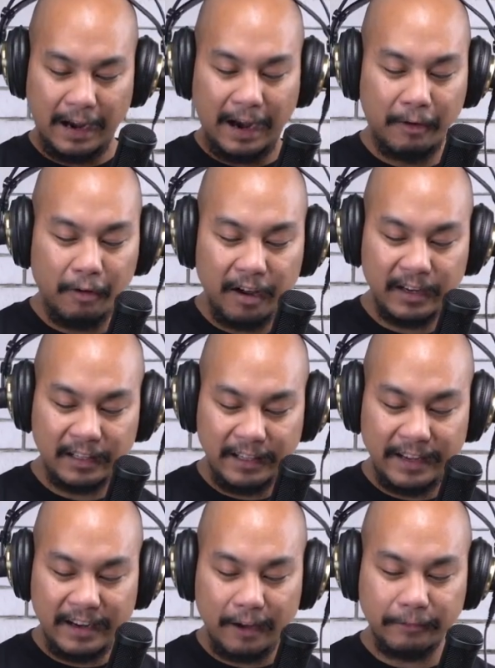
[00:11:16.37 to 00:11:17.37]
Ironically
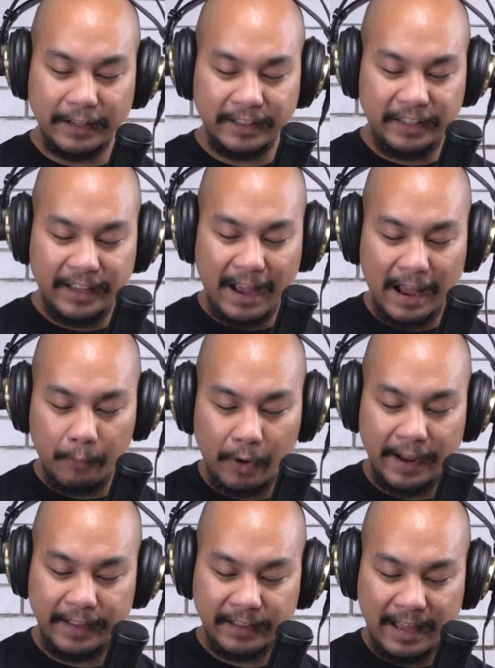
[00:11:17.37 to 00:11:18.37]
enough, like
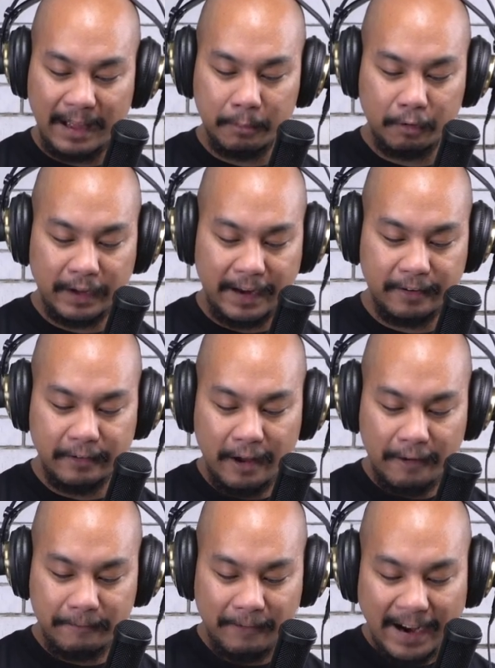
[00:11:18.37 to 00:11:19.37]
DIY and Camo, kind of
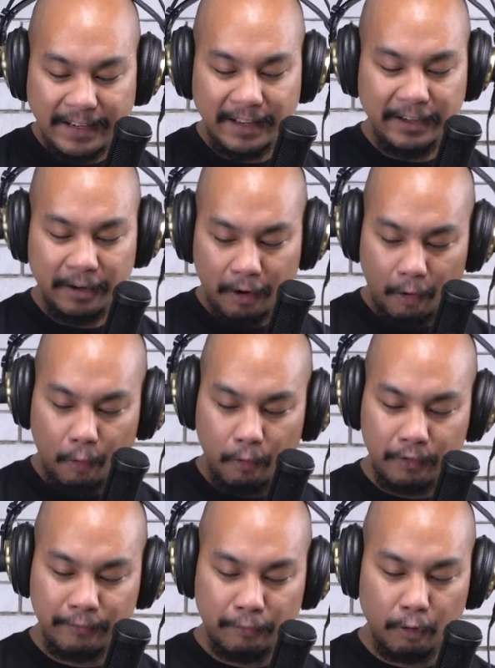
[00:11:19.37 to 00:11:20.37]
finding your
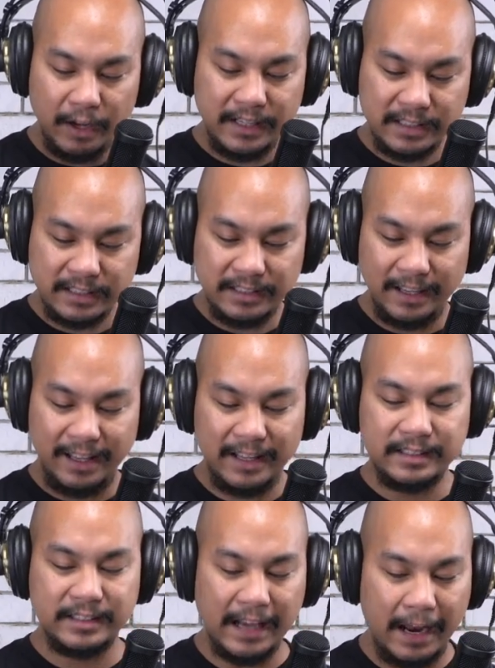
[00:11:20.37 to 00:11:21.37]
own voice
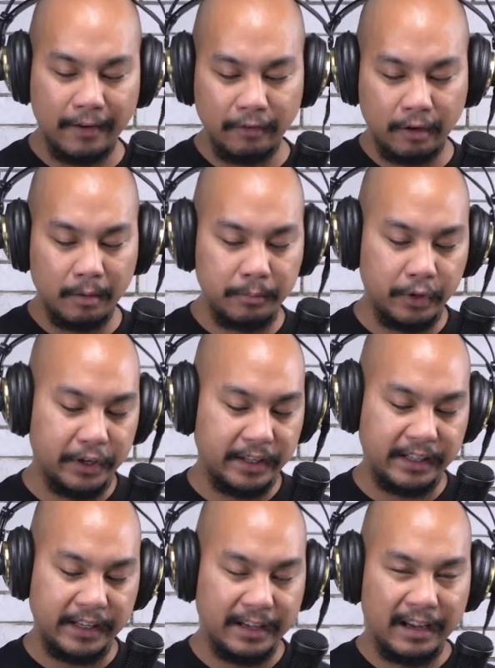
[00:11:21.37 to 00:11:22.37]
inside of a
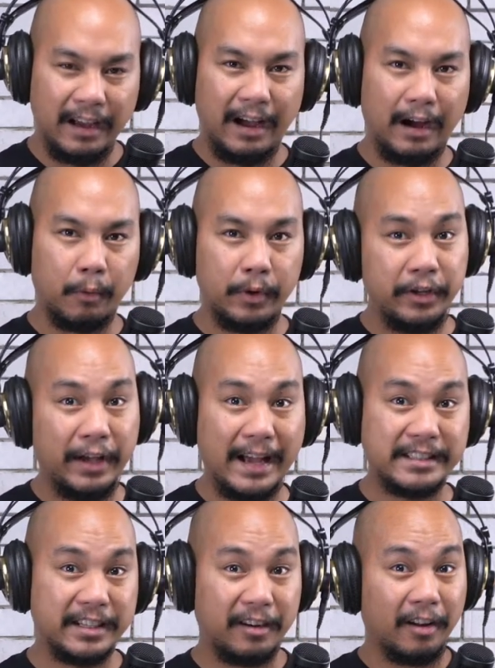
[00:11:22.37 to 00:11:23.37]
community where you
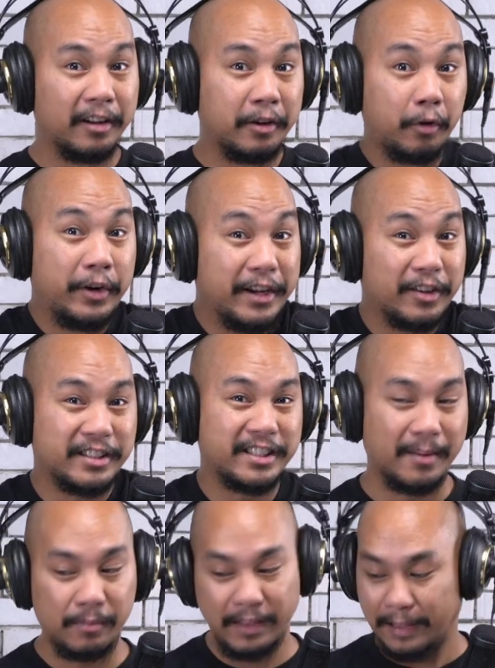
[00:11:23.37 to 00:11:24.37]
guys can all agree on
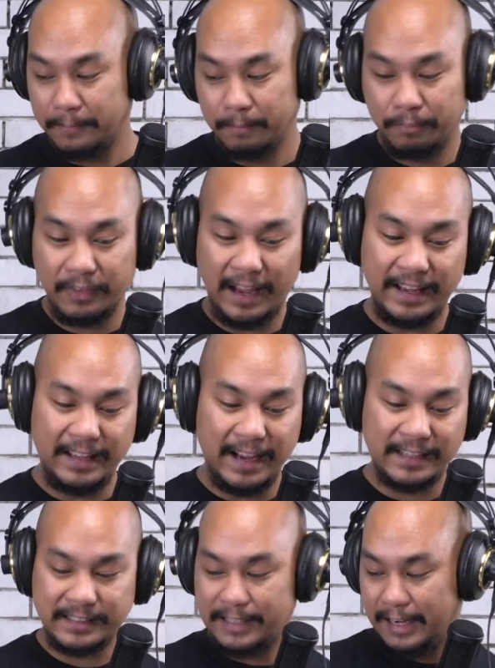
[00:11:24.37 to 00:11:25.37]
something, I
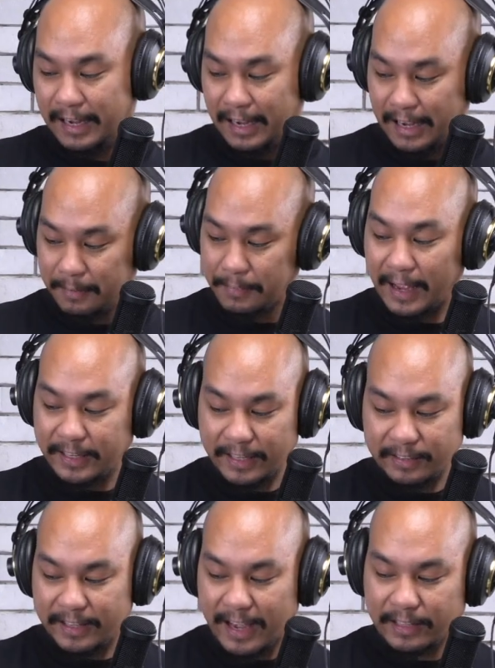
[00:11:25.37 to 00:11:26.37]
guess. I
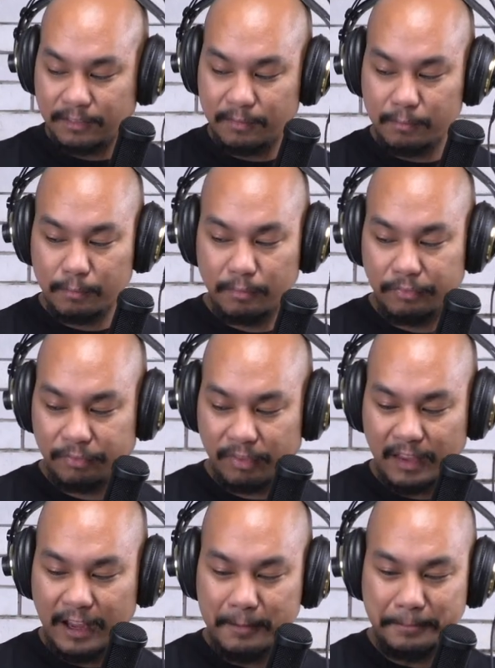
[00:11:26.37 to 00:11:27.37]
did get
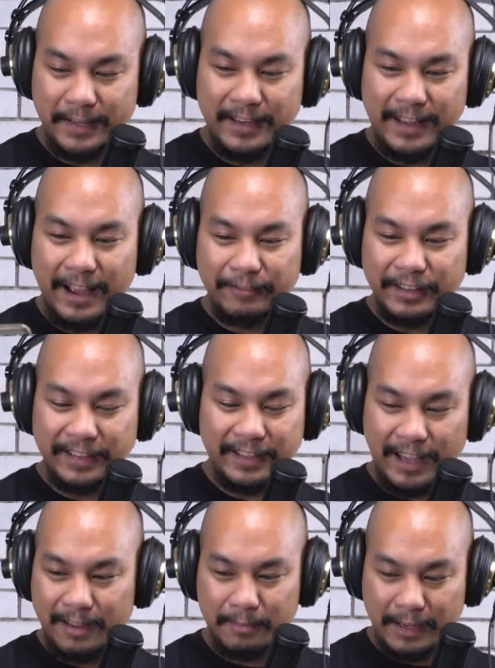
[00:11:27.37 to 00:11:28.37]
a PDF that
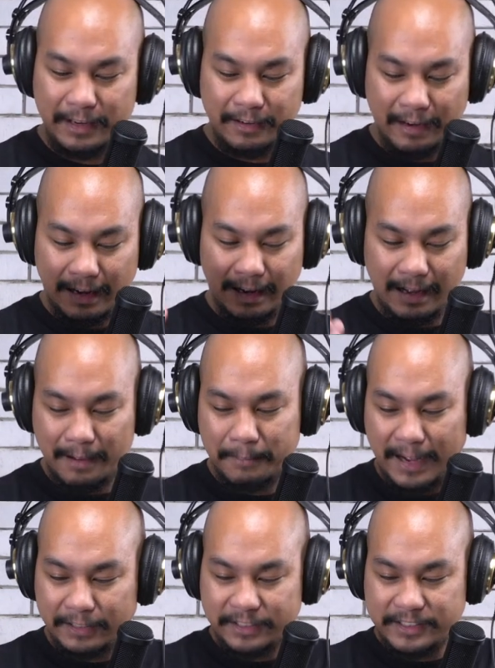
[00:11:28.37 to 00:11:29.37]
came in
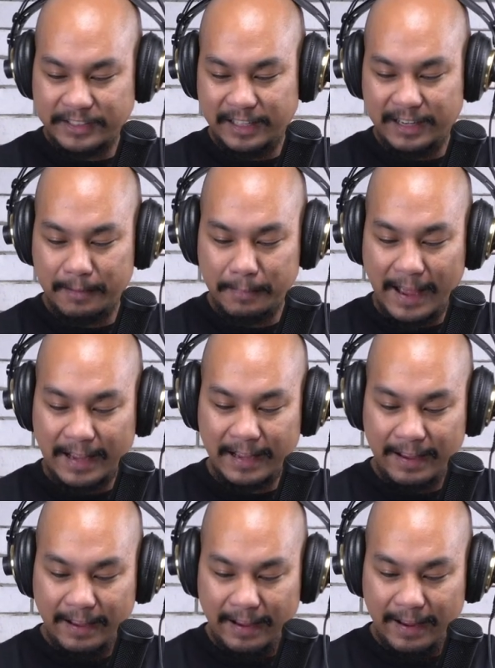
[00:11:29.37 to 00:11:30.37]
about the seeding pack,
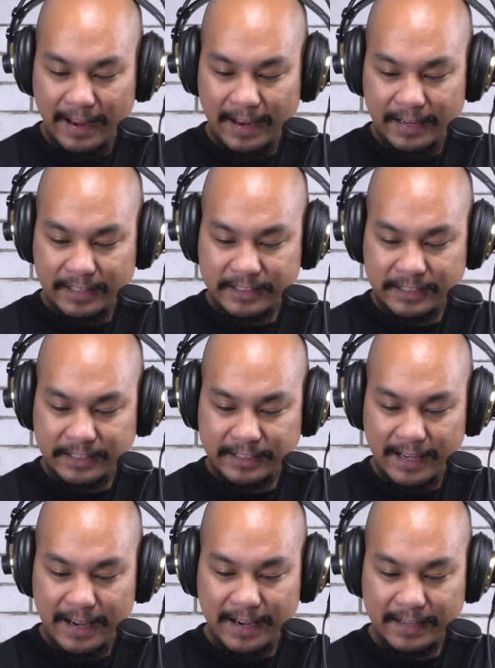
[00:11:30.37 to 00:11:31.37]
and it
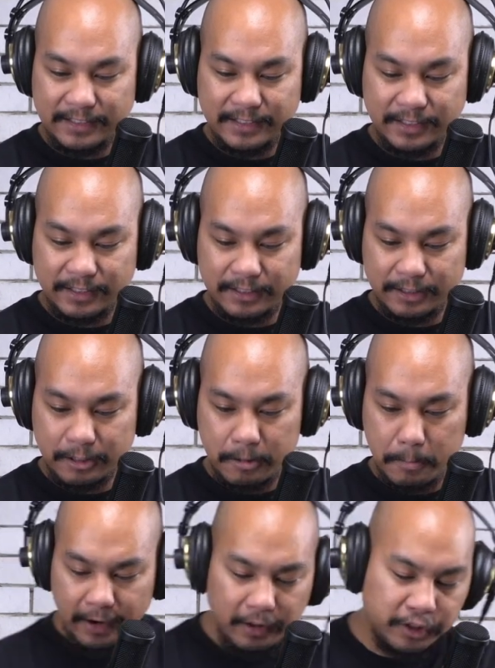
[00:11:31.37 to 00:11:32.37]
says,
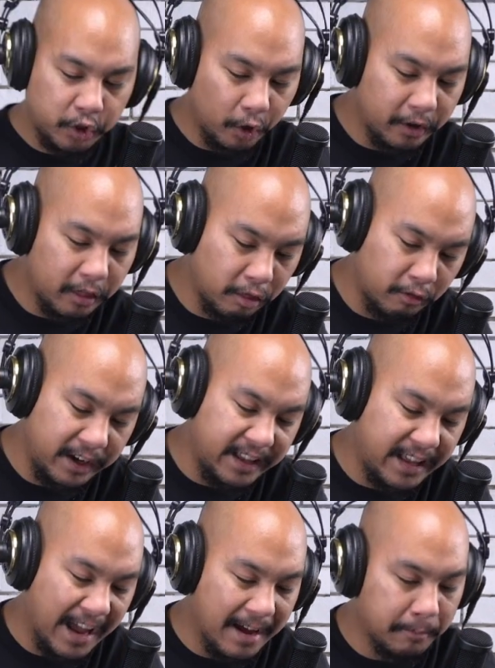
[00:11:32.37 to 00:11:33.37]
Air Jordan 3
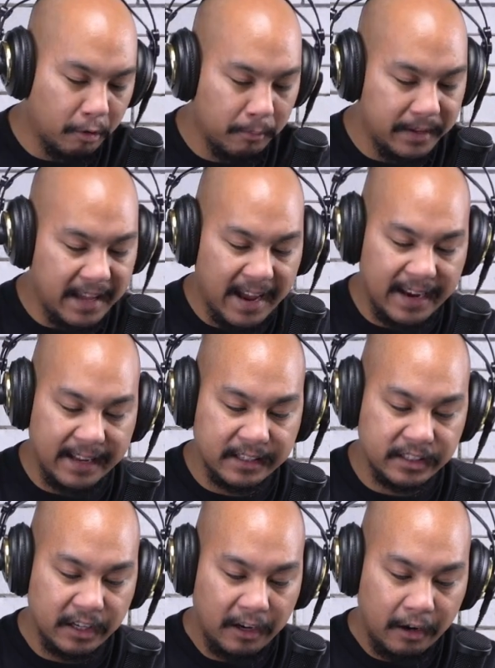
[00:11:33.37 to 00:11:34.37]
Camo
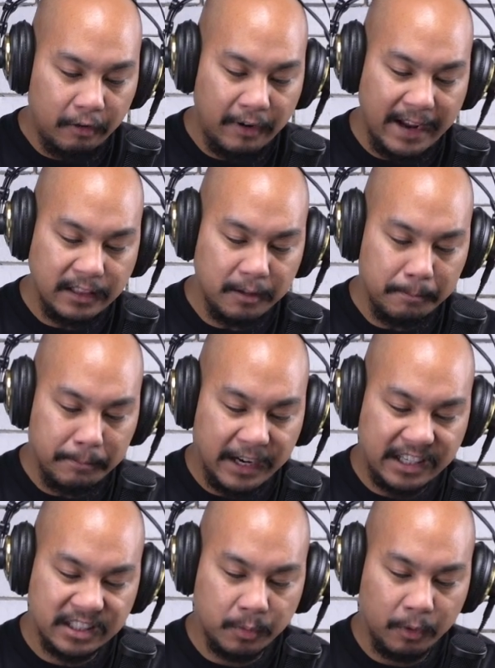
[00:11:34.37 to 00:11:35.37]
Mechanics, random
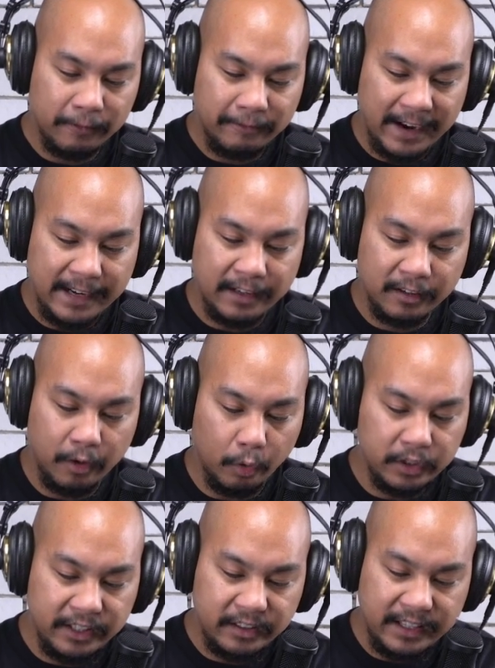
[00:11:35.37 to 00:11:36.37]
pairs will find a
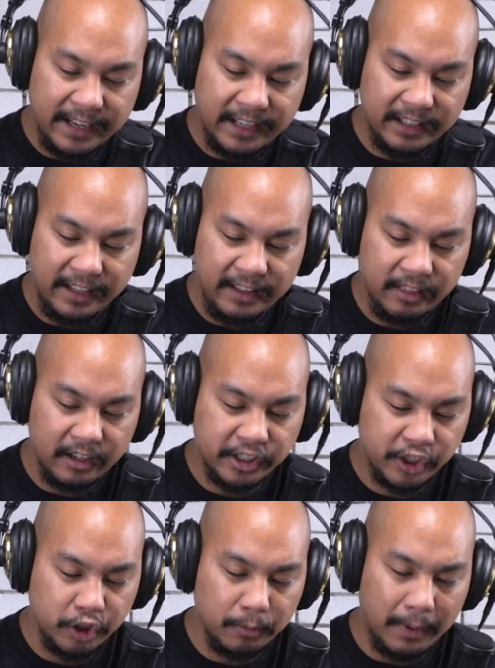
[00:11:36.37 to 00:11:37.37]
golden ticket in their
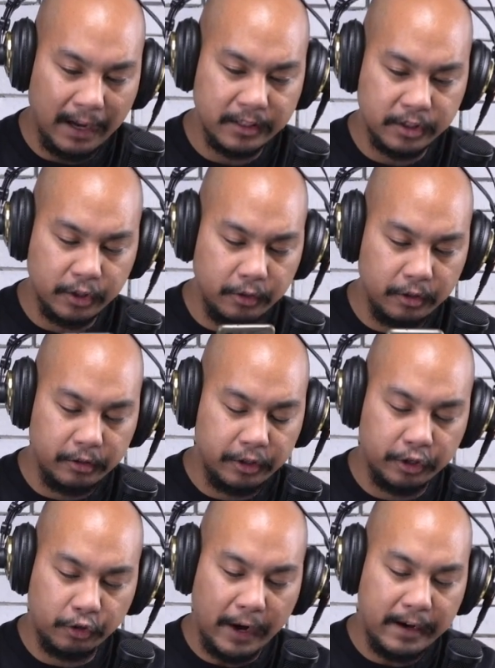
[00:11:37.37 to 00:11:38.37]
shoebox. So you
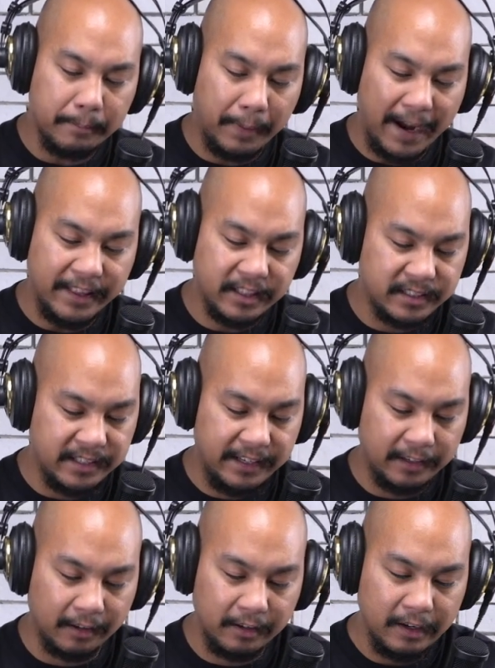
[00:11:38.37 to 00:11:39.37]
try to buy the
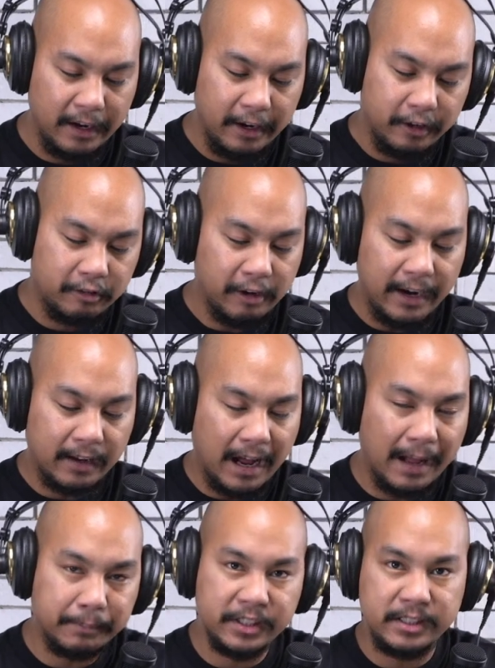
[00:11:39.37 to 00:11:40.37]
sneaker, you try to
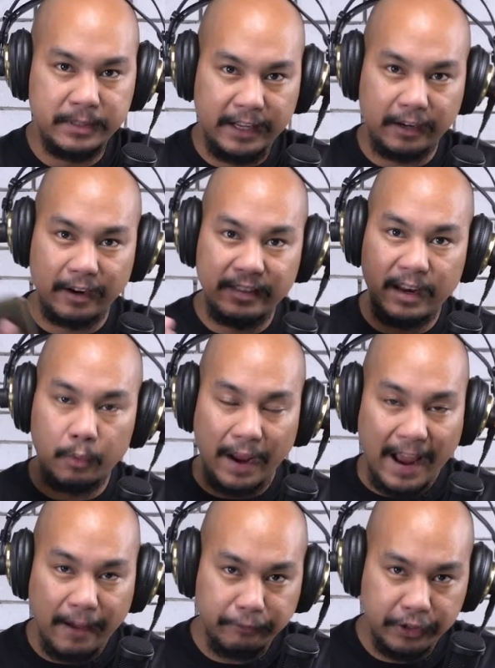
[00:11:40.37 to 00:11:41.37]
cop the sneaker, and
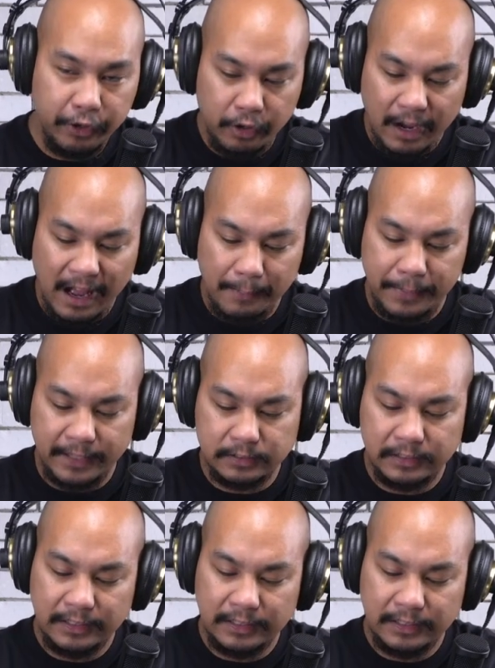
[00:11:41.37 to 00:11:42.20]
then after you cop it,